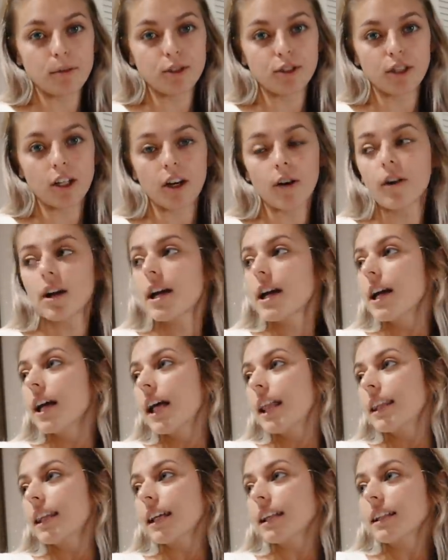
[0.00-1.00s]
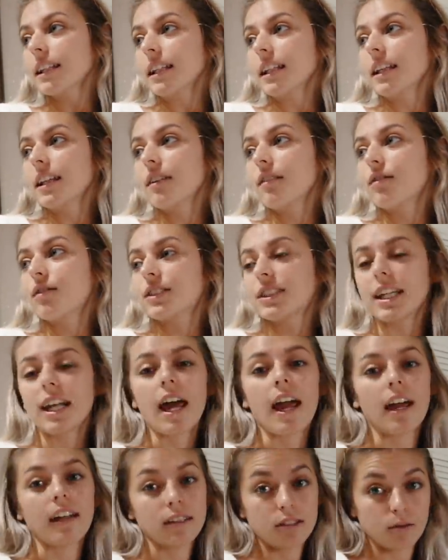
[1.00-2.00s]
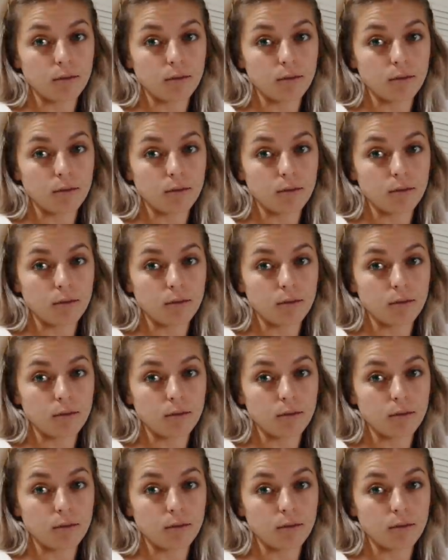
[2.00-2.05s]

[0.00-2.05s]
So they leave today.